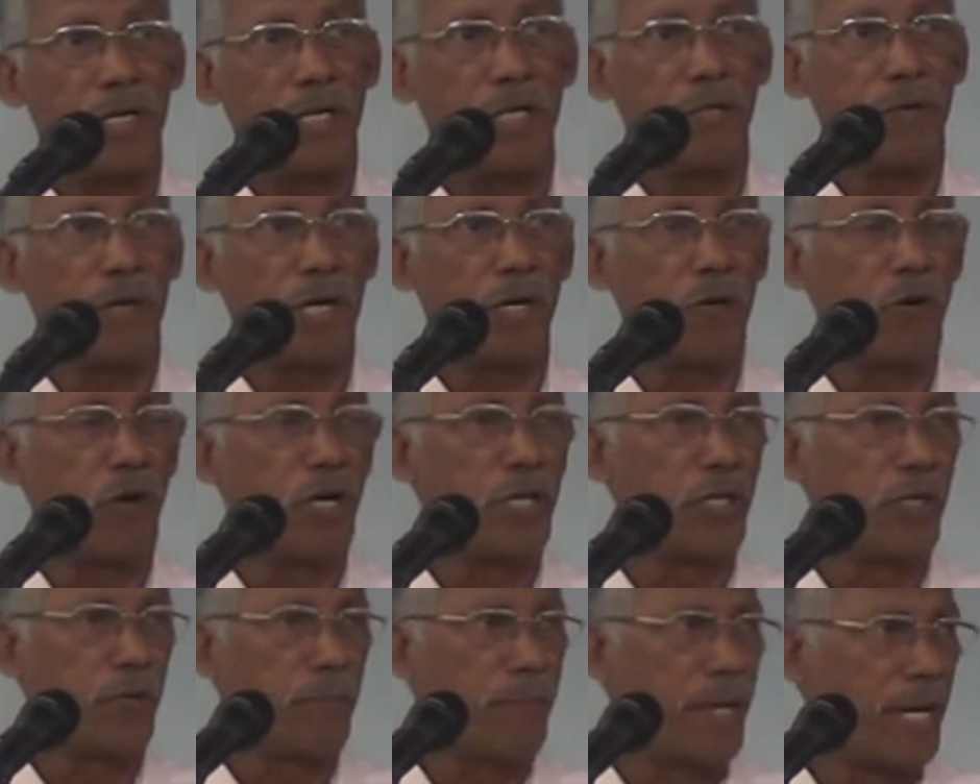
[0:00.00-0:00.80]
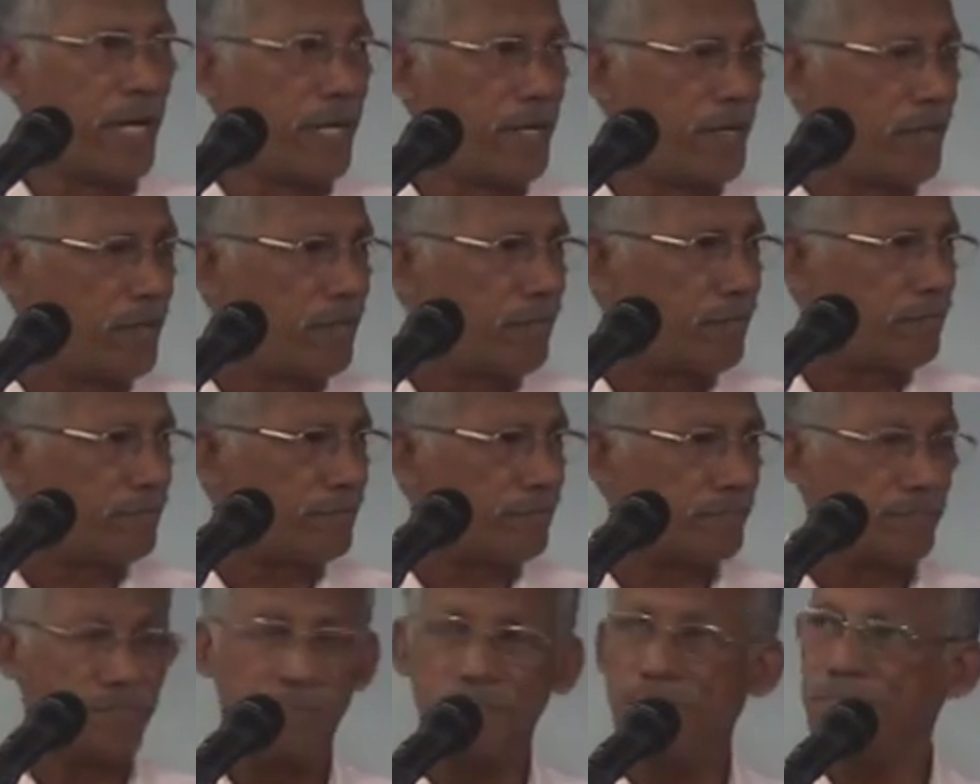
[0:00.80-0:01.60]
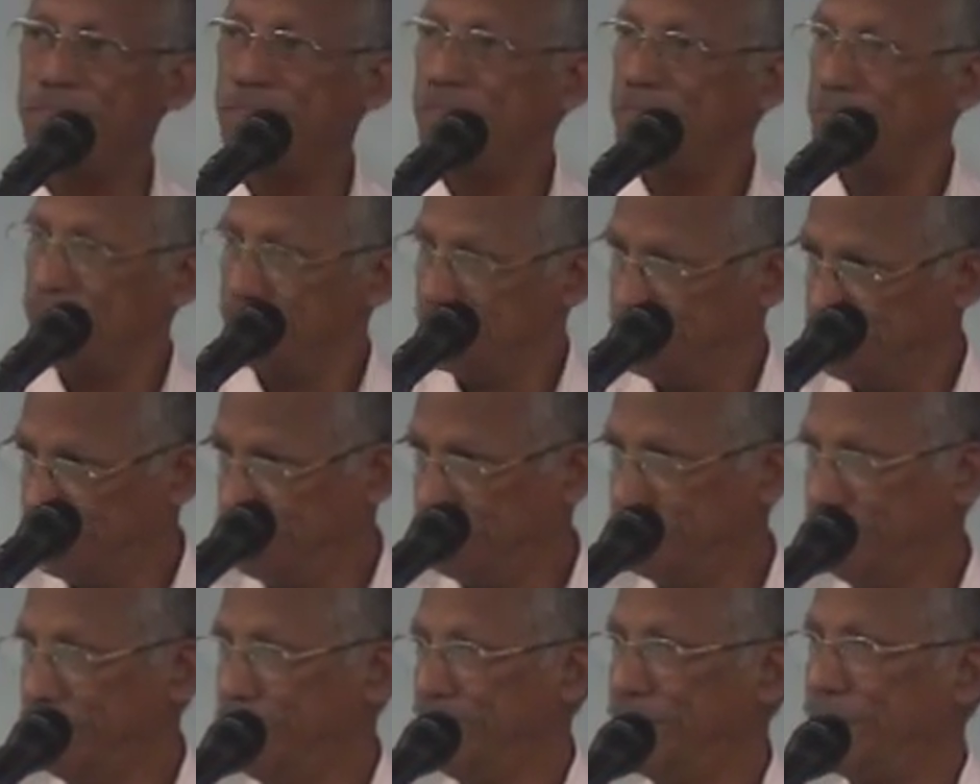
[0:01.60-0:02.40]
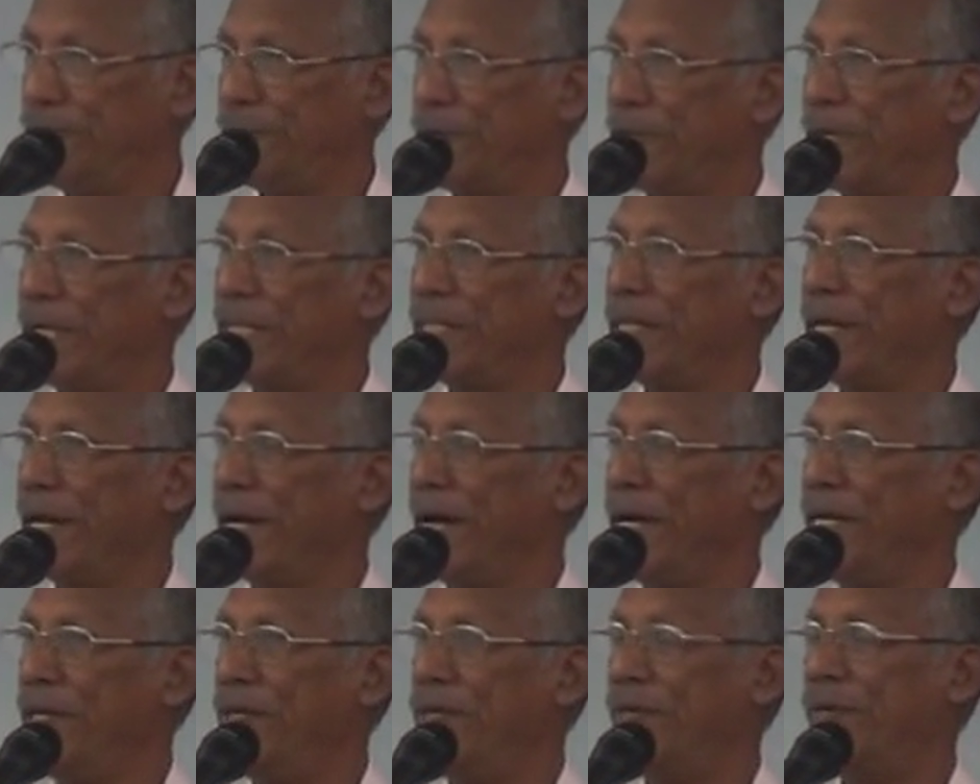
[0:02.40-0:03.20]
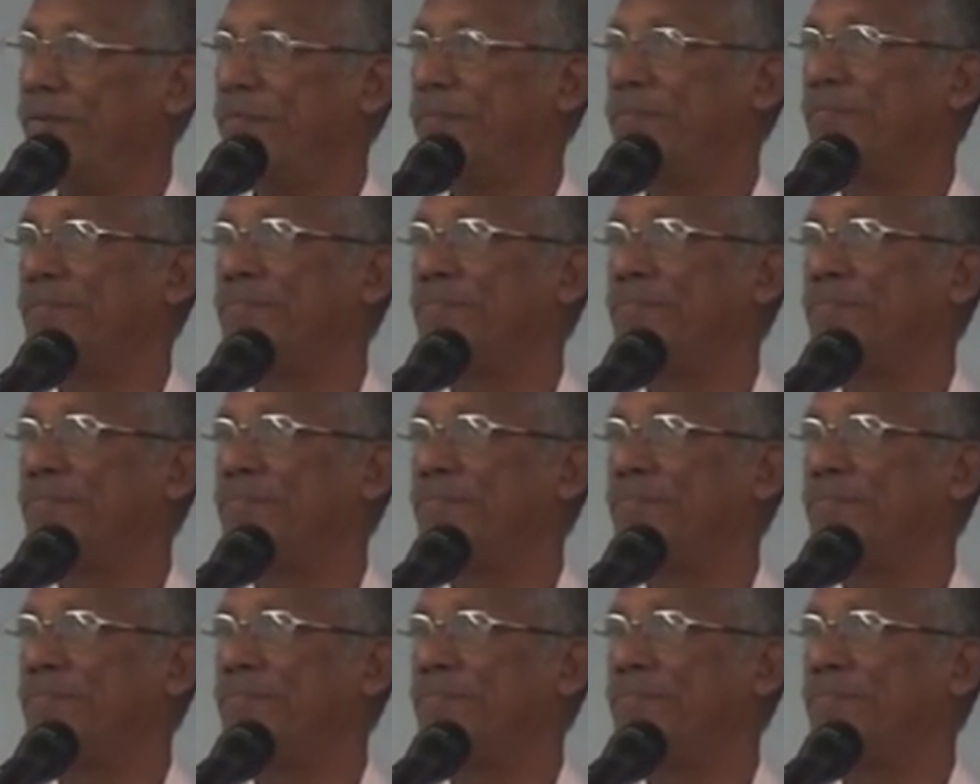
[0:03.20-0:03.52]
You are going to bed in the night